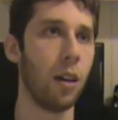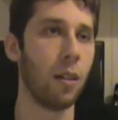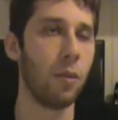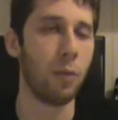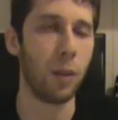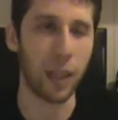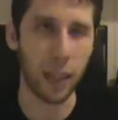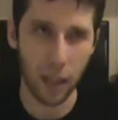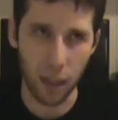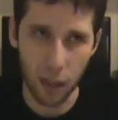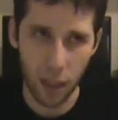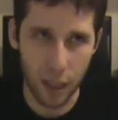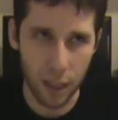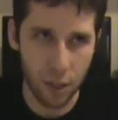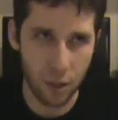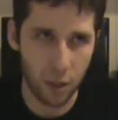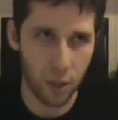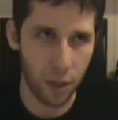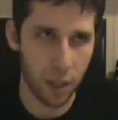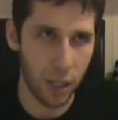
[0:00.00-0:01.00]
when he got
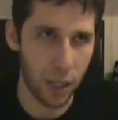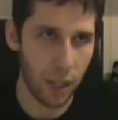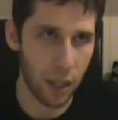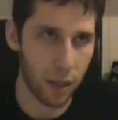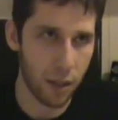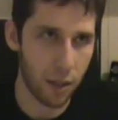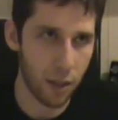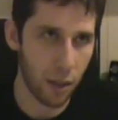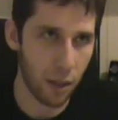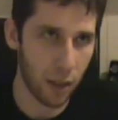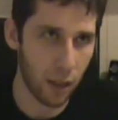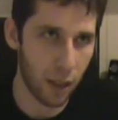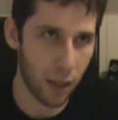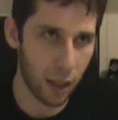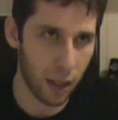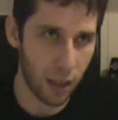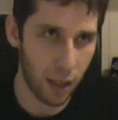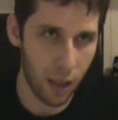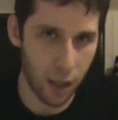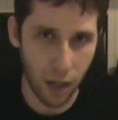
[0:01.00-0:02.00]
injured and he started
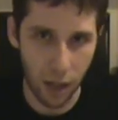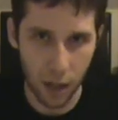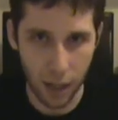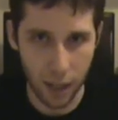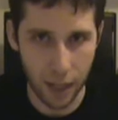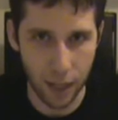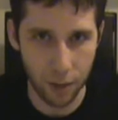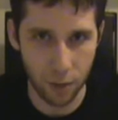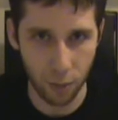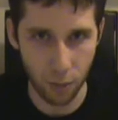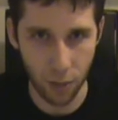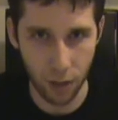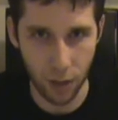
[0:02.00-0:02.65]
like the cutting edge,